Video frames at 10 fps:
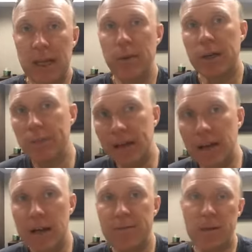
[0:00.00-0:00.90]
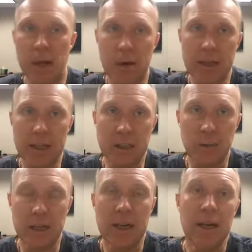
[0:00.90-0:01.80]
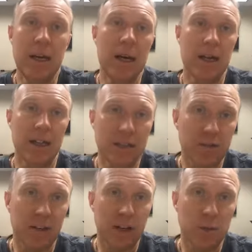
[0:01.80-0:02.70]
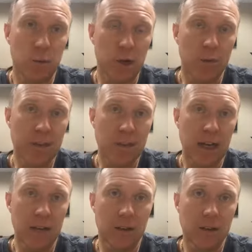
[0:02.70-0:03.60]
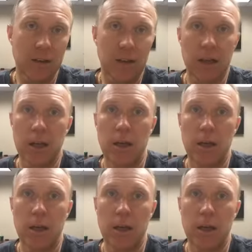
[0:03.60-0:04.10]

Hey, we can make an offer now on this one. And then as far as working with sellers, they're like,